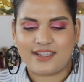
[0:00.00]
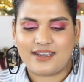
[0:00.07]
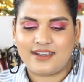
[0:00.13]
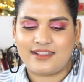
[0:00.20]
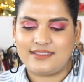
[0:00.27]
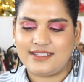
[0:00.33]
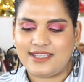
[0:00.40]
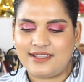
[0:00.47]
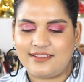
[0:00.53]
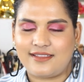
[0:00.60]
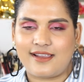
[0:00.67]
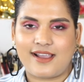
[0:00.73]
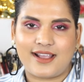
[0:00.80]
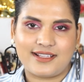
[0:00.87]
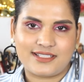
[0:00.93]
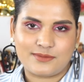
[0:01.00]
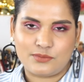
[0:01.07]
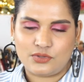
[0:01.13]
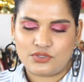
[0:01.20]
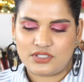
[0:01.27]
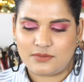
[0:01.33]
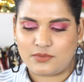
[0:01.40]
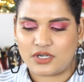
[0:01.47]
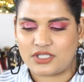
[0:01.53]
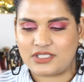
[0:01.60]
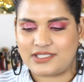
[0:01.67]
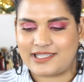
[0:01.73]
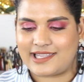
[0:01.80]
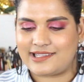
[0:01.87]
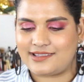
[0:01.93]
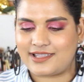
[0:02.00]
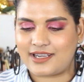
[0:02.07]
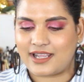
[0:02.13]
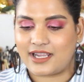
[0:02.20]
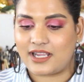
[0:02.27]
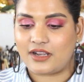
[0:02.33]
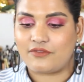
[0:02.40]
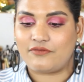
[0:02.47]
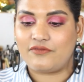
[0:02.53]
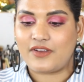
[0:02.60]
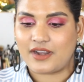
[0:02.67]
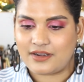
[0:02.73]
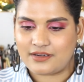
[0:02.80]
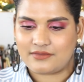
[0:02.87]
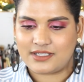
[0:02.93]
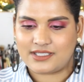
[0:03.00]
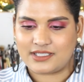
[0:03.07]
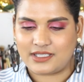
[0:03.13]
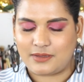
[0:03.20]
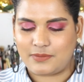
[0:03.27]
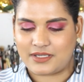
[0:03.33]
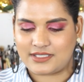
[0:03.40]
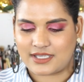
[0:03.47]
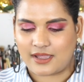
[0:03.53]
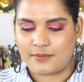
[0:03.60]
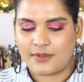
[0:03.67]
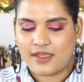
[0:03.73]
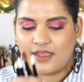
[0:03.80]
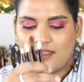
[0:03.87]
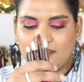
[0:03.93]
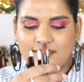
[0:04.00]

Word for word: then the last bougie brush set that I very recently picked up,